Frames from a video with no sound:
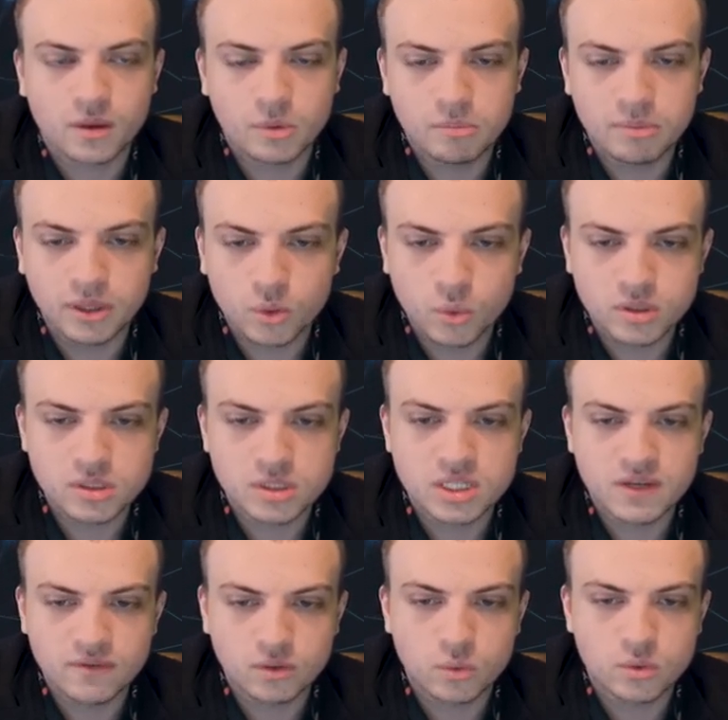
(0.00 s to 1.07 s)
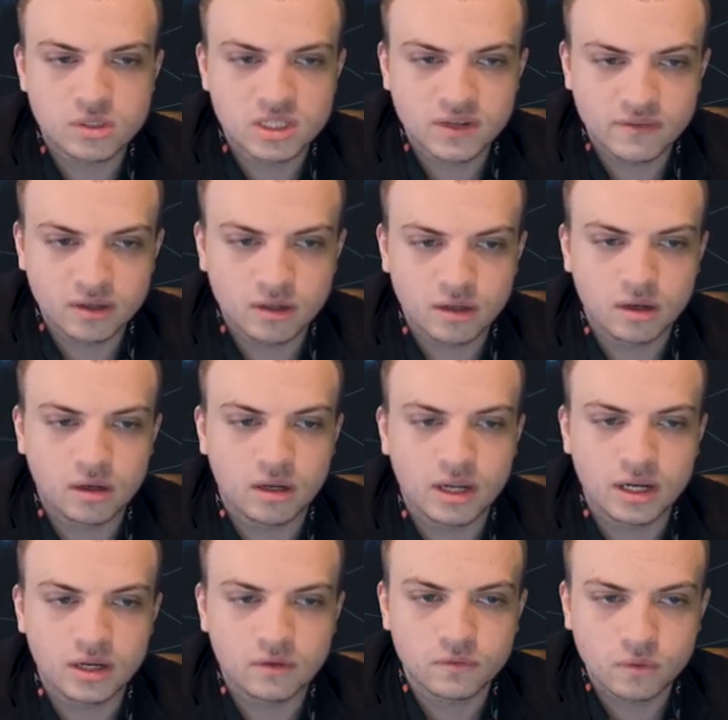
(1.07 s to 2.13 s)
We play queen c7,
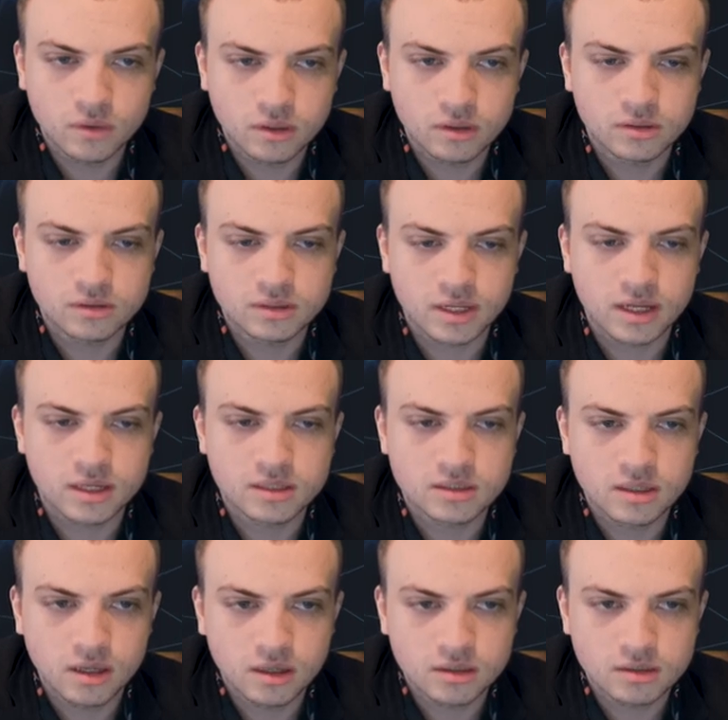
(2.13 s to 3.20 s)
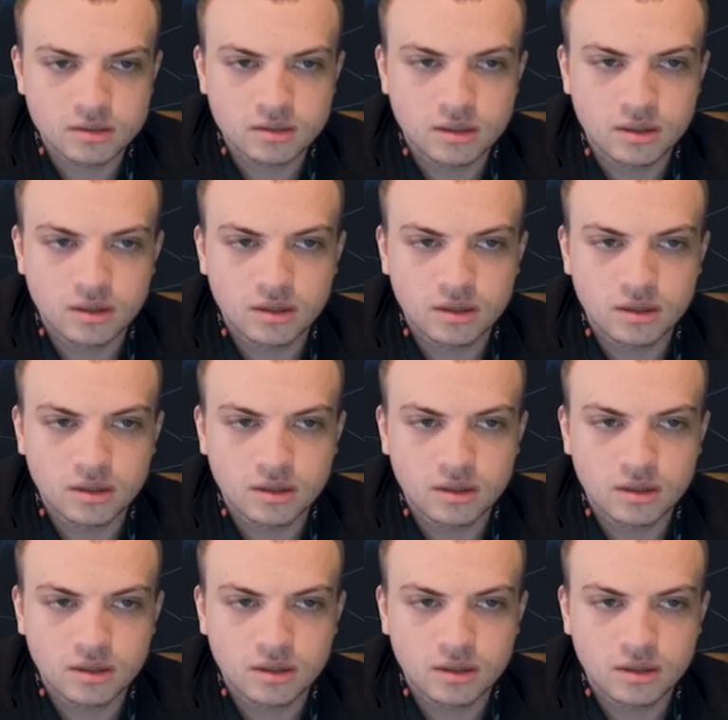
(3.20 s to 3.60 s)
knight d4, takes.